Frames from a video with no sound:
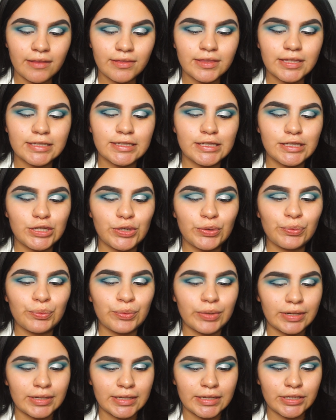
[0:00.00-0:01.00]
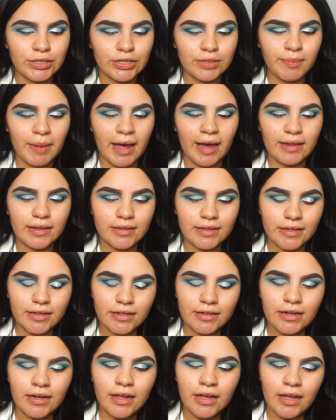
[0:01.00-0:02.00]
this is a really good
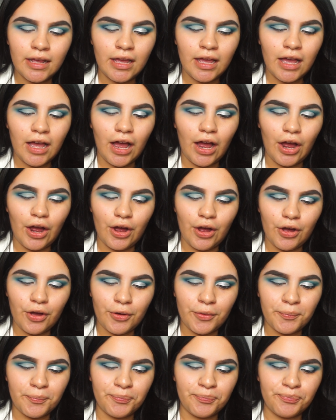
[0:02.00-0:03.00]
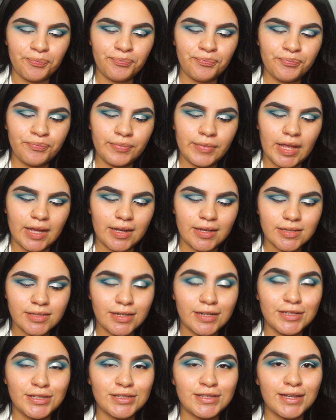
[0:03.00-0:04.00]
palette. Like I
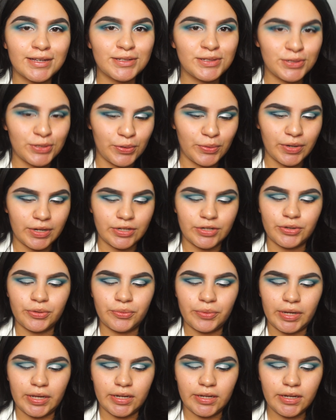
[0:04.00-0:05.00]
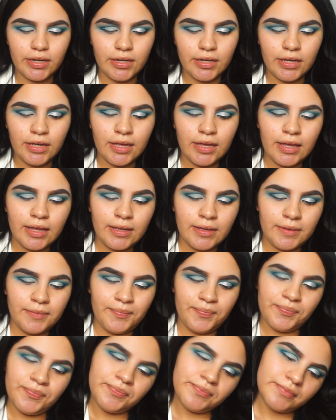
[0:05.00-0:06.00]
said, it's like so underrated.
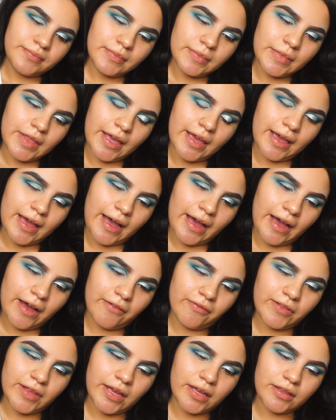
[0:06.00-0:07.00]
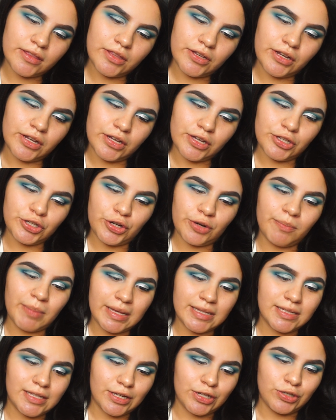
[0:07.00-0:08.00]
They have like your
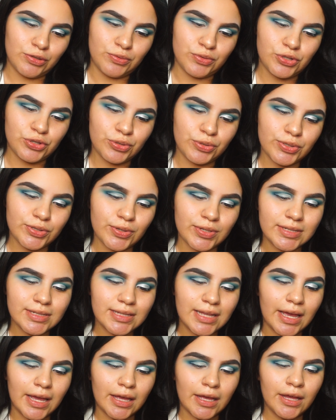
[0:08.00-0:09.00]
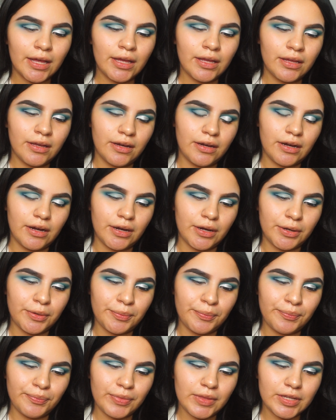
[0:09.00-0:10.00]
basic neutral, so it's like
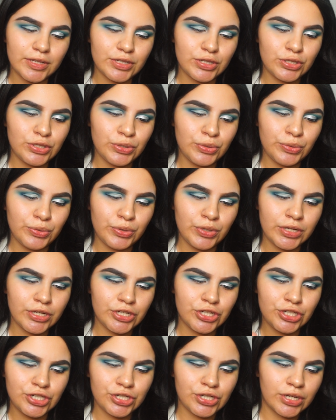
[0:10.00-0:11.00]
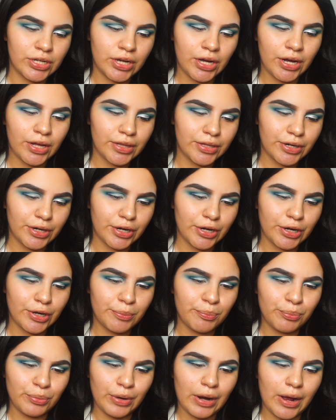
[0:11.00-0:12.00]
this nudish
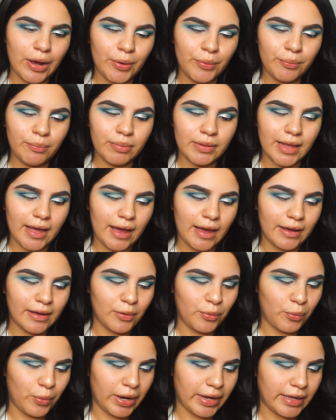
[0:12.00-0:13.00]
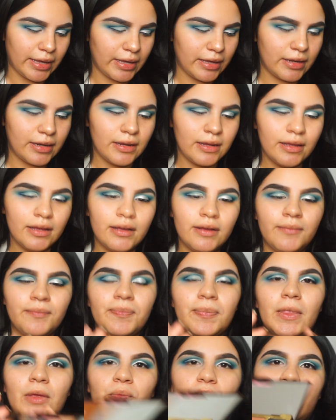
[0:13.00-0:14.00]
color, brown, black, white,
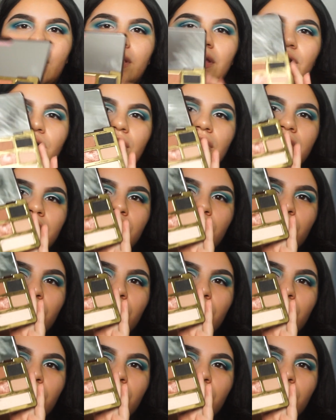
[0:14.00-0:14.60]
right here in the